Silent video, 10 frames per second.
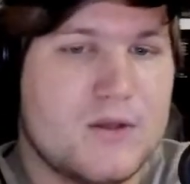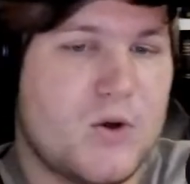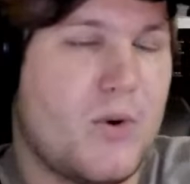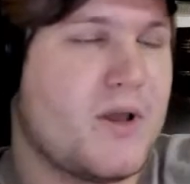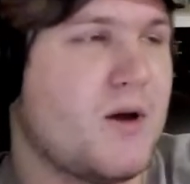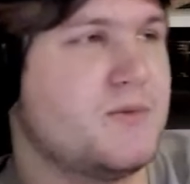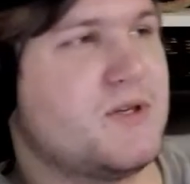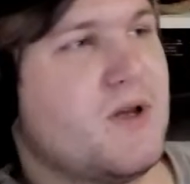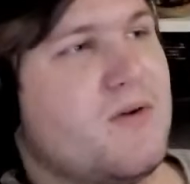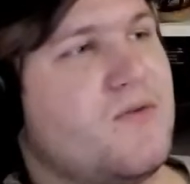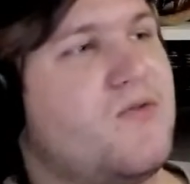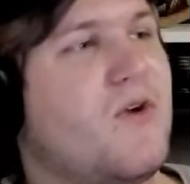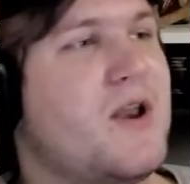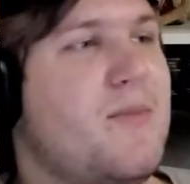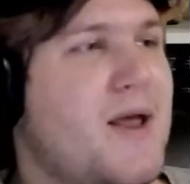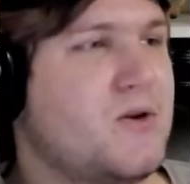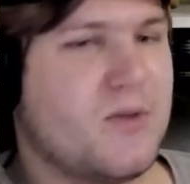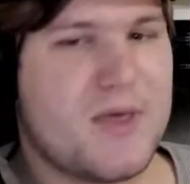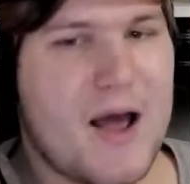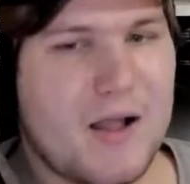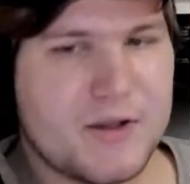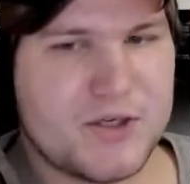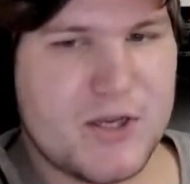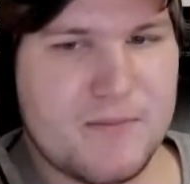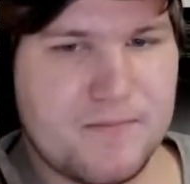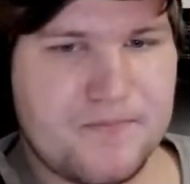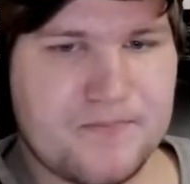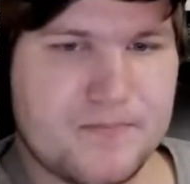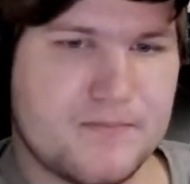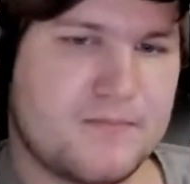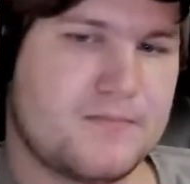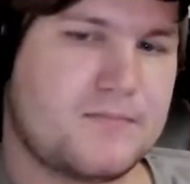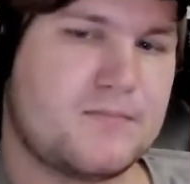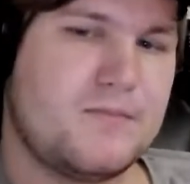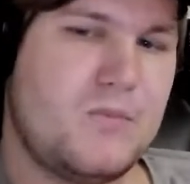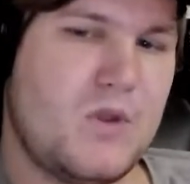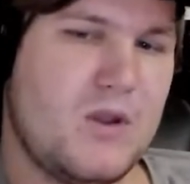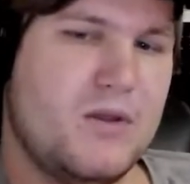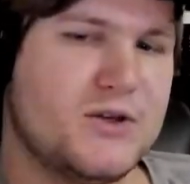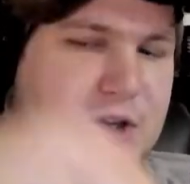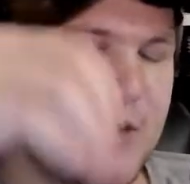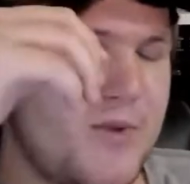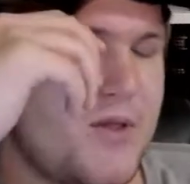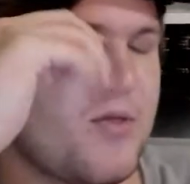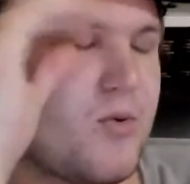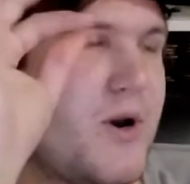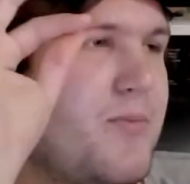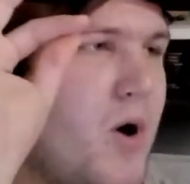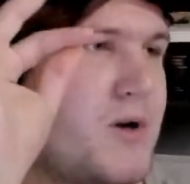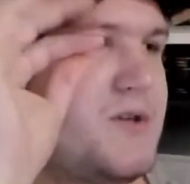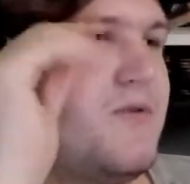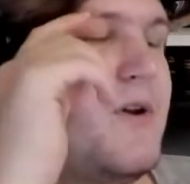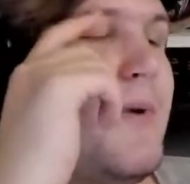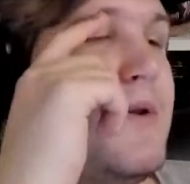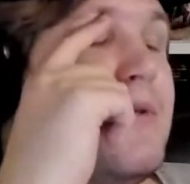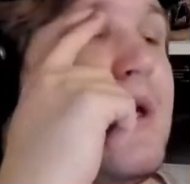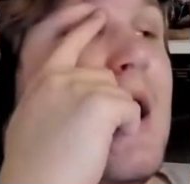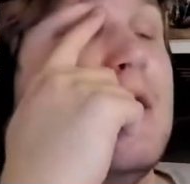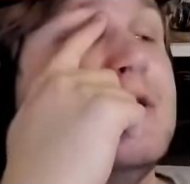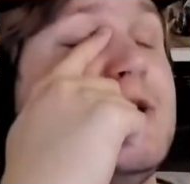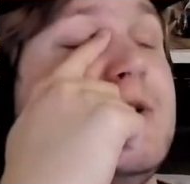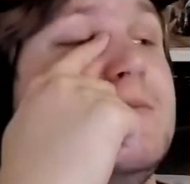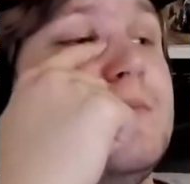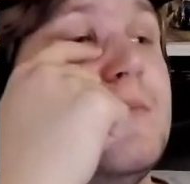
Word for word: So, when it comes to fundamental theology, there's going to be three parts to fundamental theology.